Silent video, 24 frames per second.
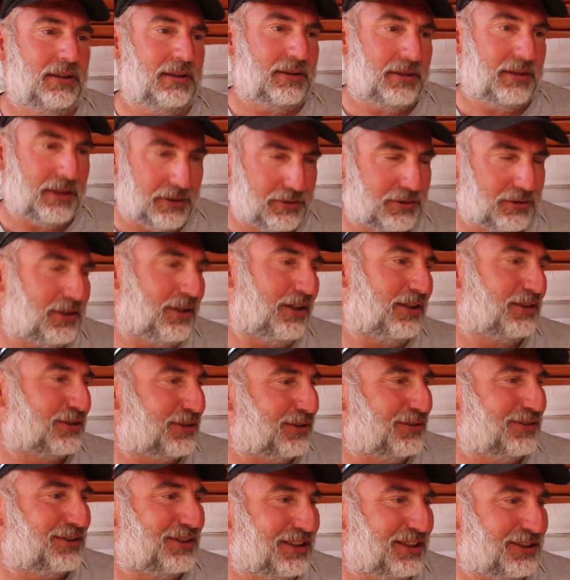those guys
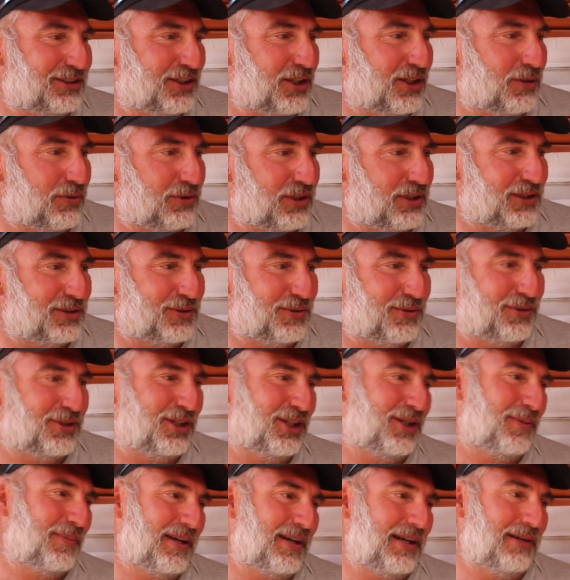do seem to know what they're
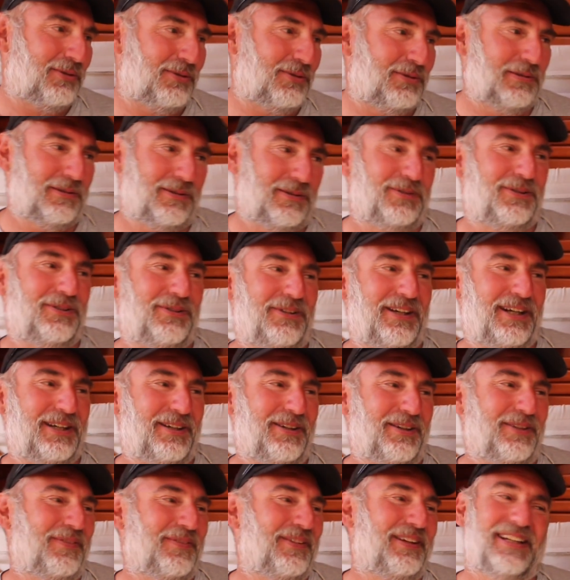talking about, or
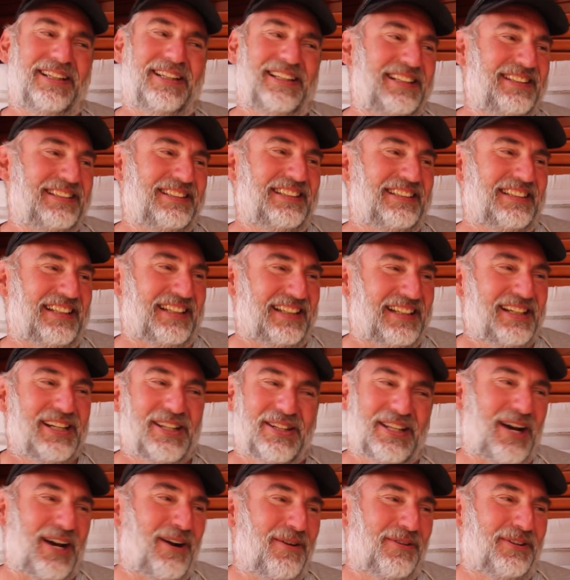hang on a minute,
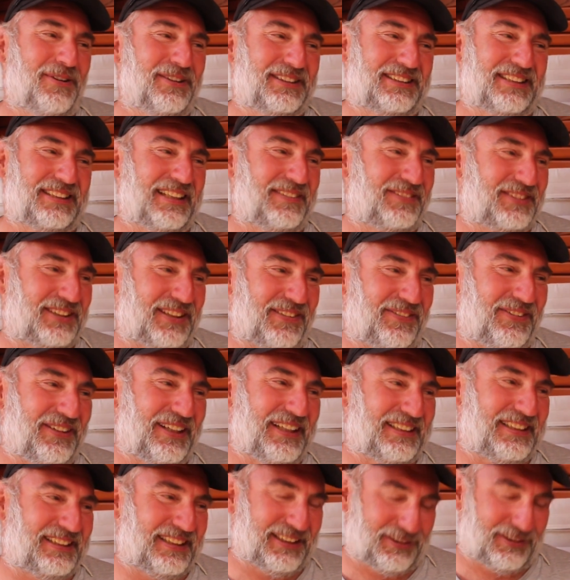that one seems to
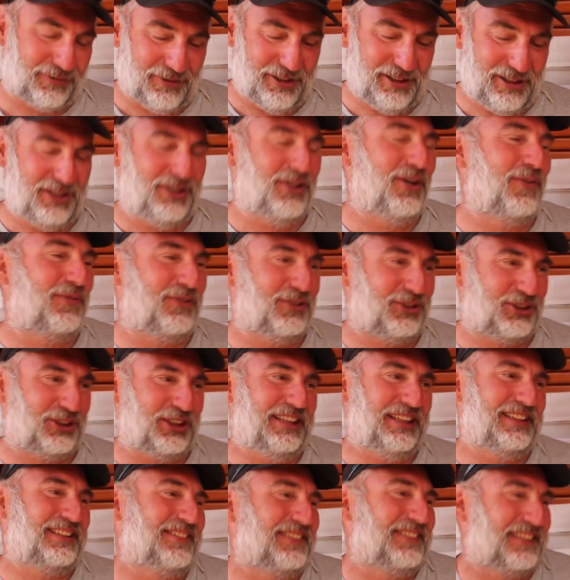be just reading off a
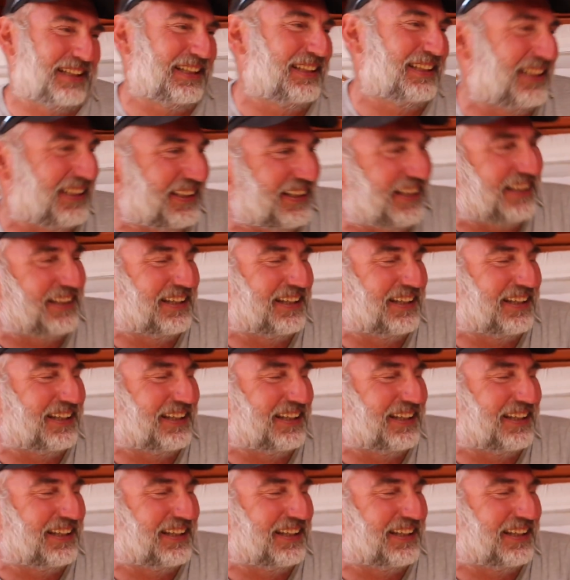sheet or something like that.